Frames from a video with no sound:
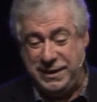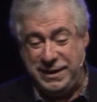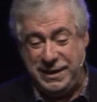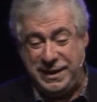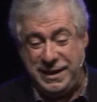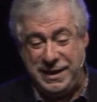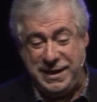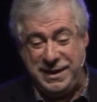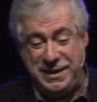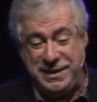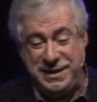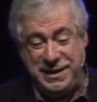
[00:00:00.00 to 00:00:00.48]

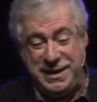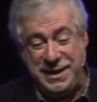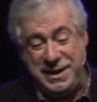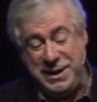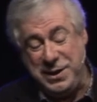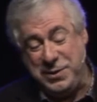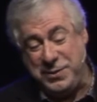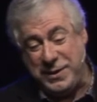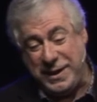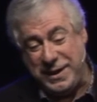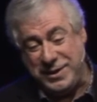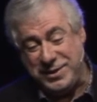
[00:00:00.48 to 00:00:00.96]
And
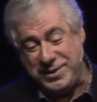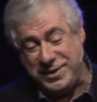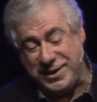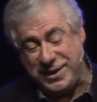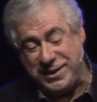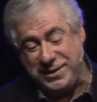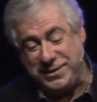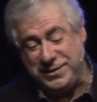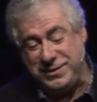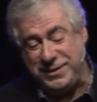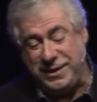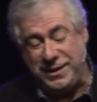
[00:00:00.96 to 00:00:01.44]
anyway,
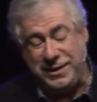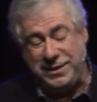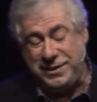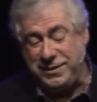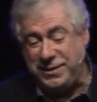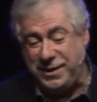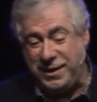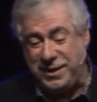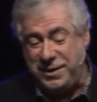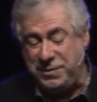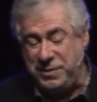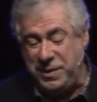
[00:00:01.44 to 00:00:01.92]
so
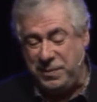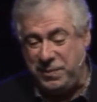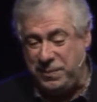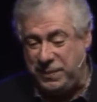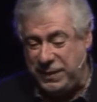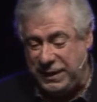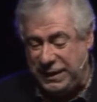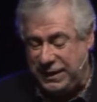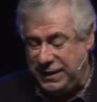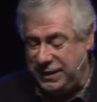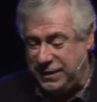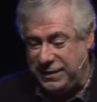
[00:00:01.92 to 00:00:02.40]
I remember
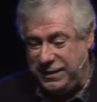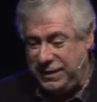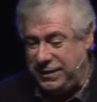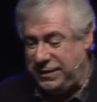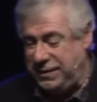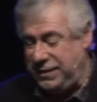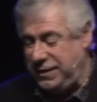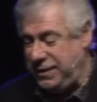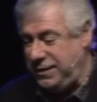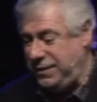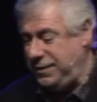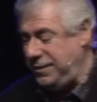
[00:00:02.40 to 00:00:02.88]
being
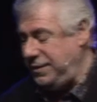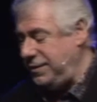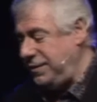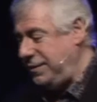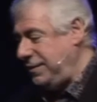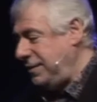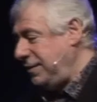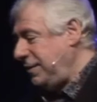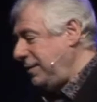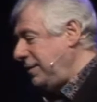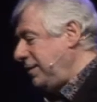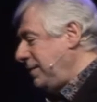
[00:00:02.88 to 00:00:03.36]
in
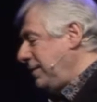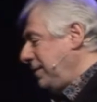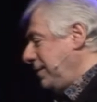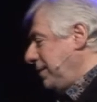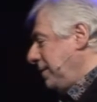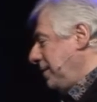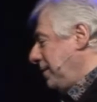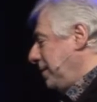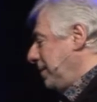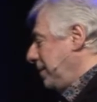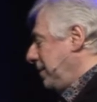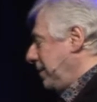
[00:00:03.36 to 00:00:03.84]

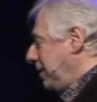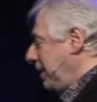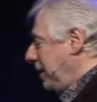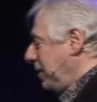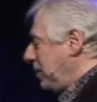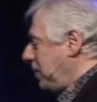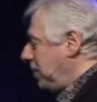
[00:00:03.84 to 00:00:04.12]
his